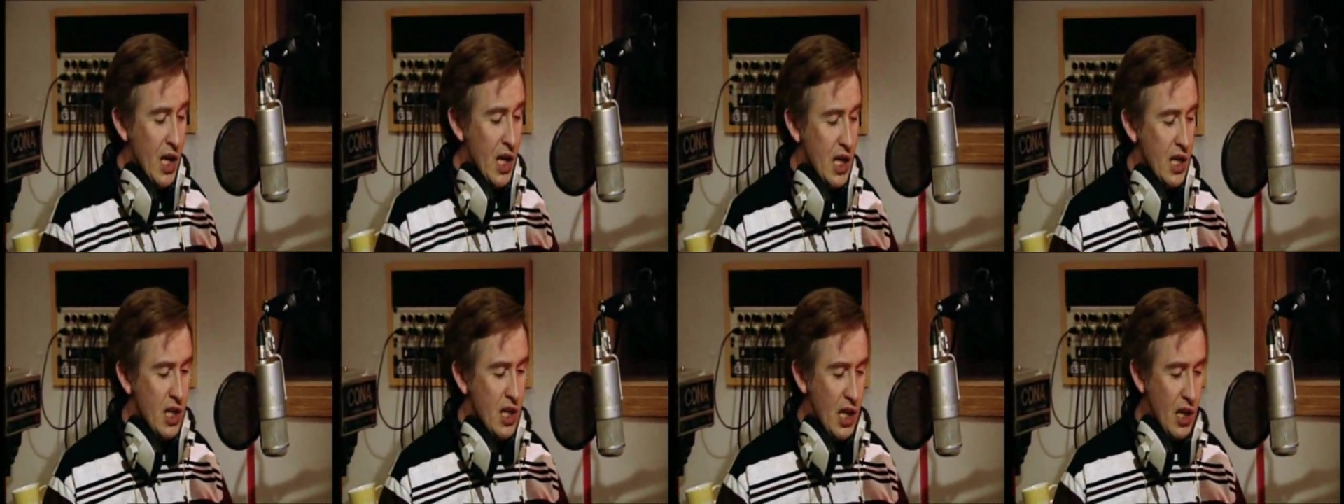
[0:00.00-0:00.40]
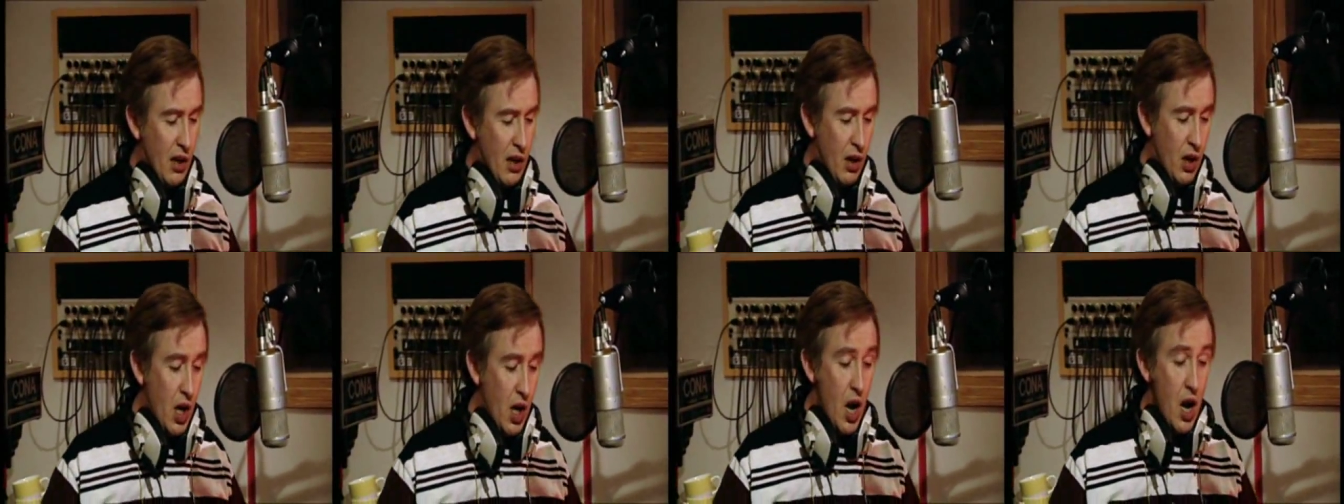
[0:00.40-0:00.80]

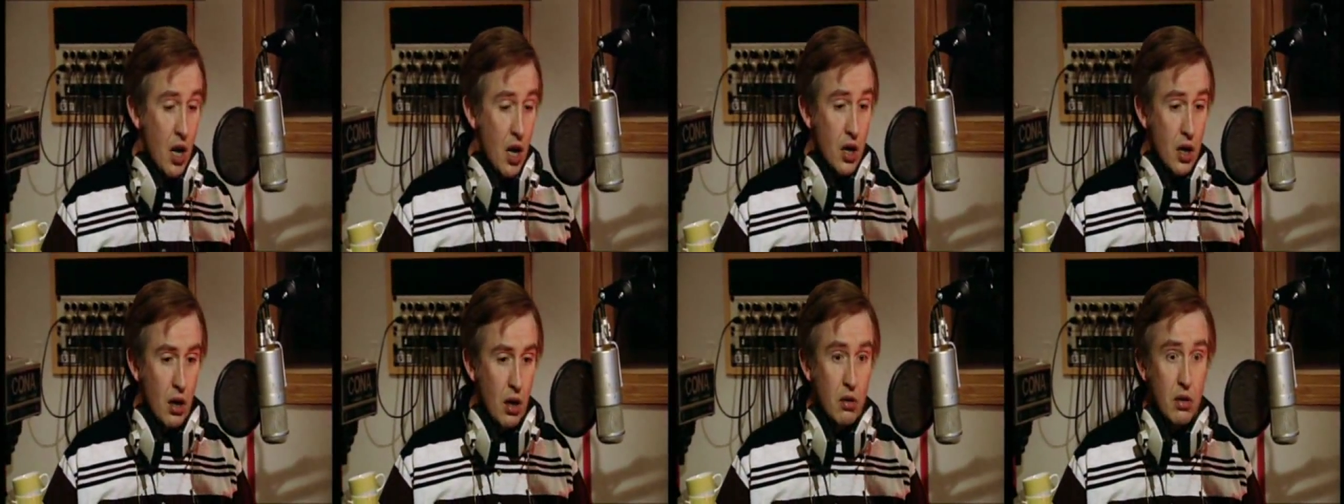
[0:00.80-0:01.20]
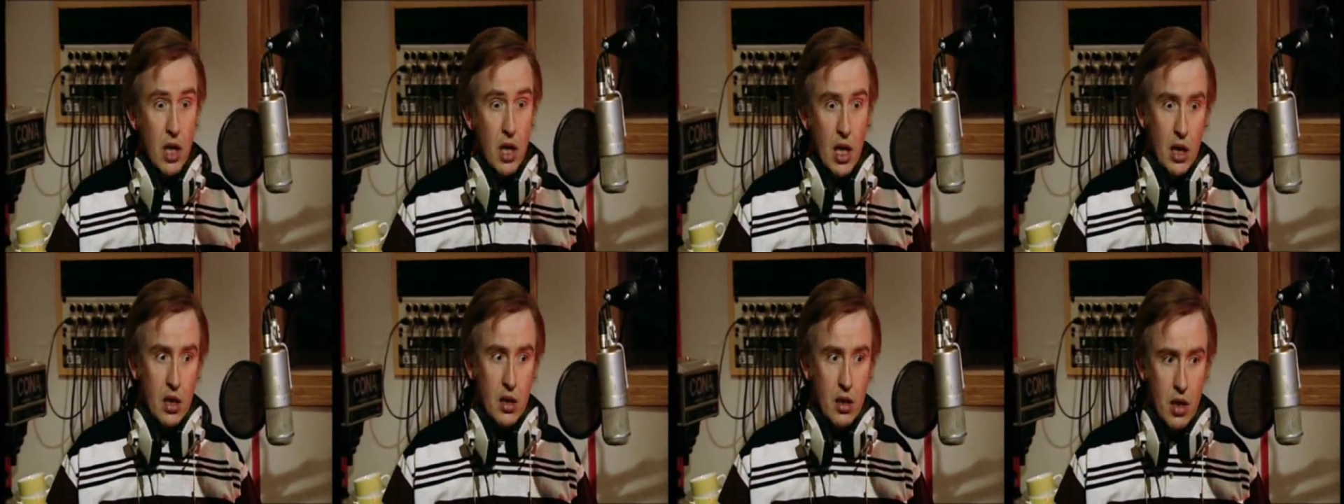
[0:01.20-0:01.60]
entitled
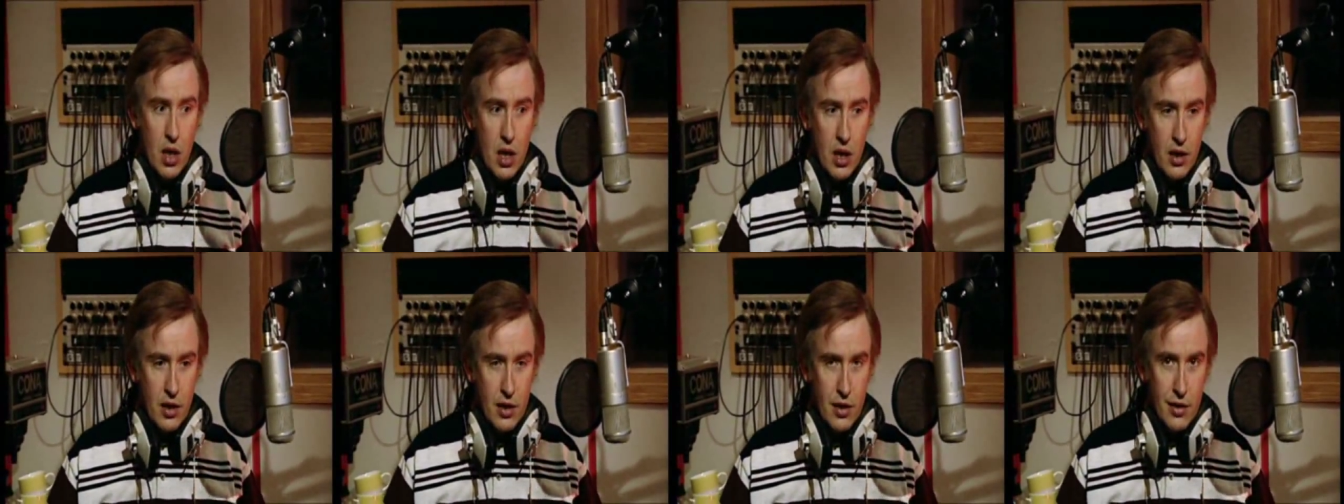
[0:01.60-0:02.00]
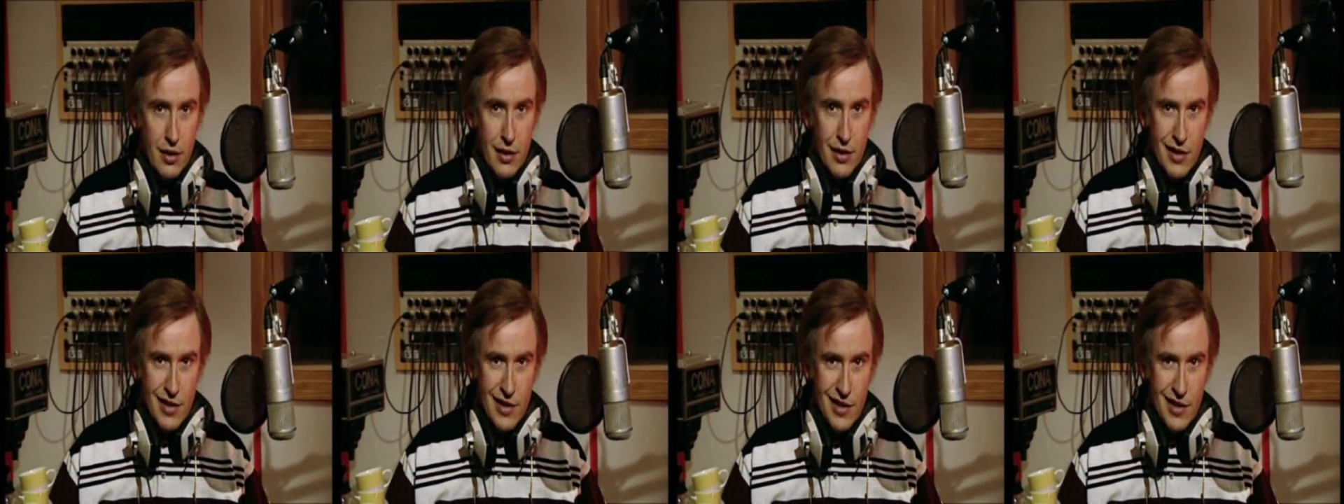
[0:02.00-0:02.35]
Contact Lens.